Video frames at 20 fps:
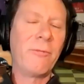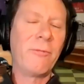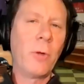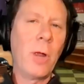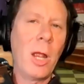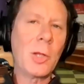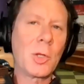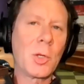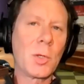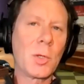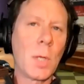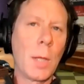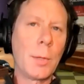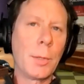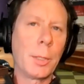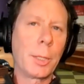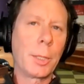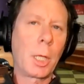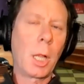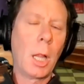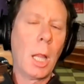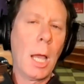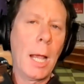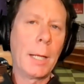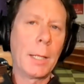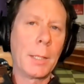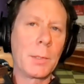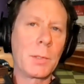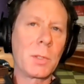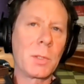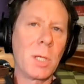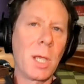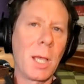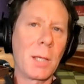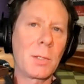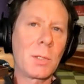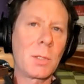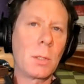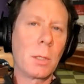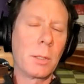French is on the decline, as the
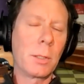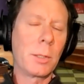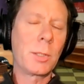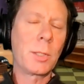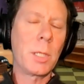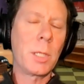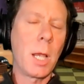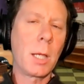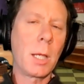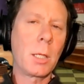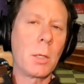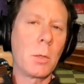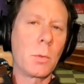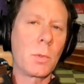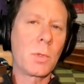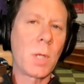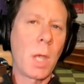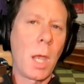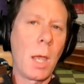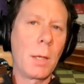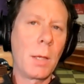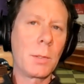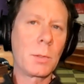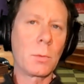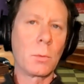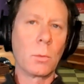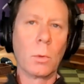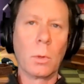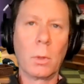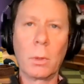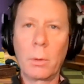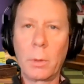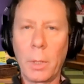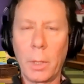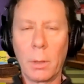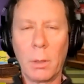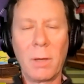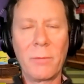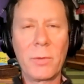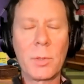CAQ says, or
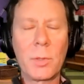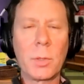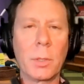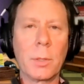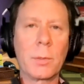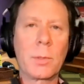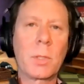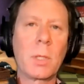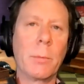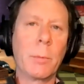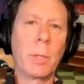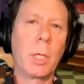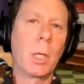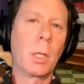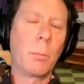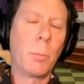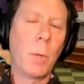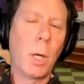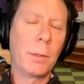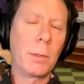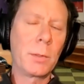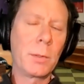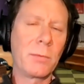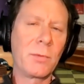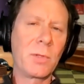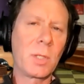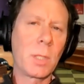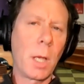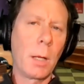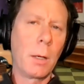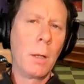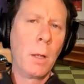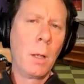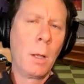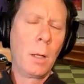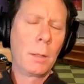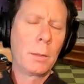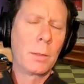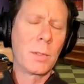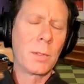obviously as some of the other pundits have said,
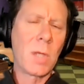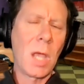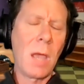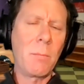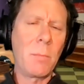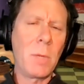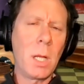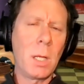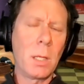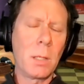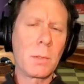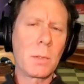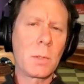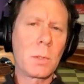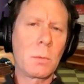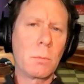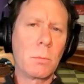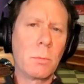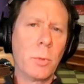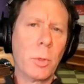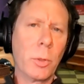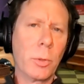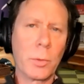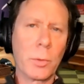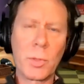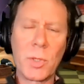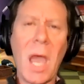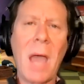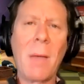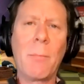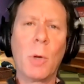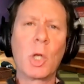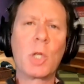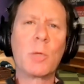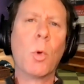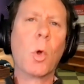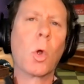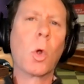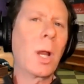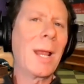does that mean there's that much
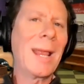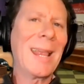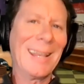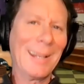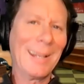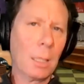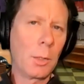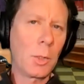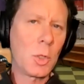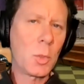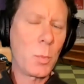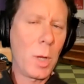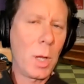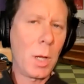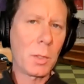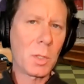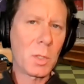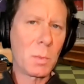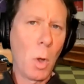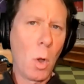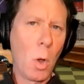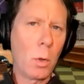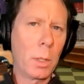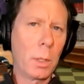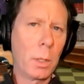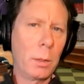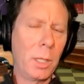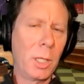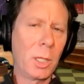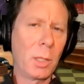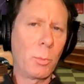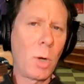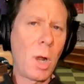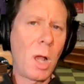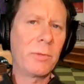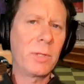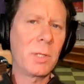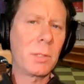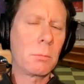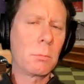more English being spoken in the
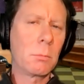province?